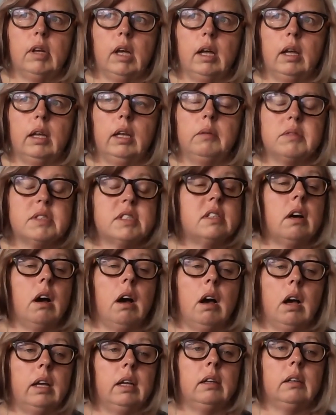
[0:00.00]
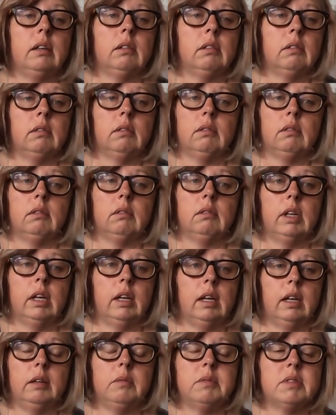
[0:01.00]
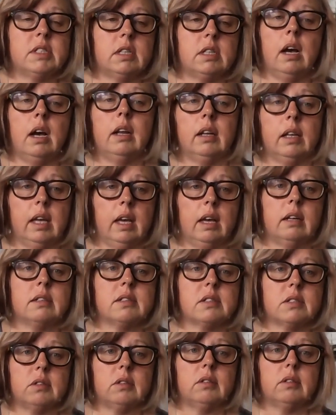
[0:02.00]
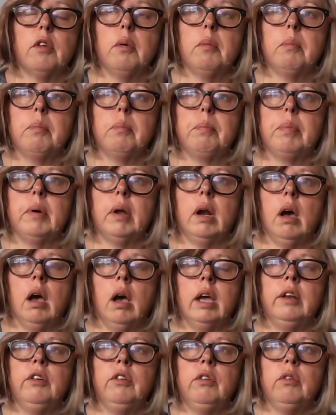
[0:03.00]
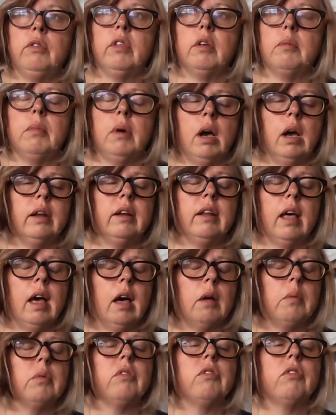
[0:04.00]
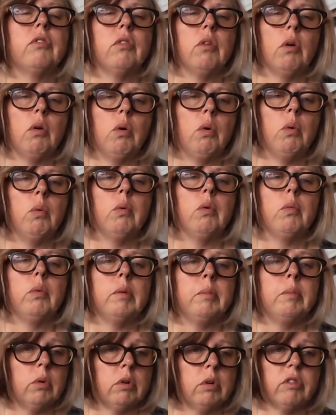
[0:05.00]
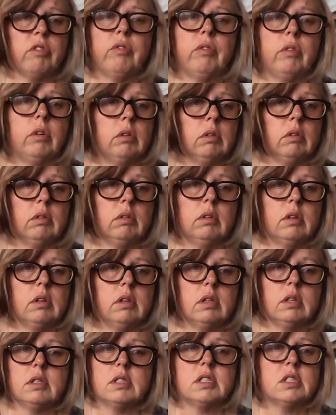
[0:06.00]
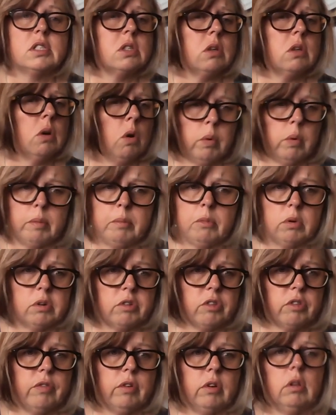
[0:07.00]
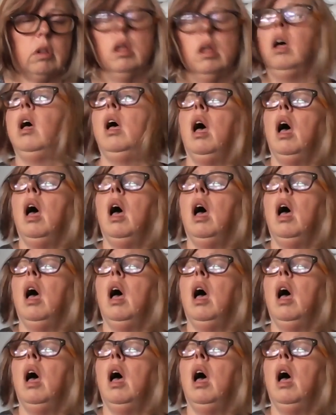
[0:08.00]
He was dying, and he was dying of cancer. But I knew that my dad was so remorseful, so remorseful.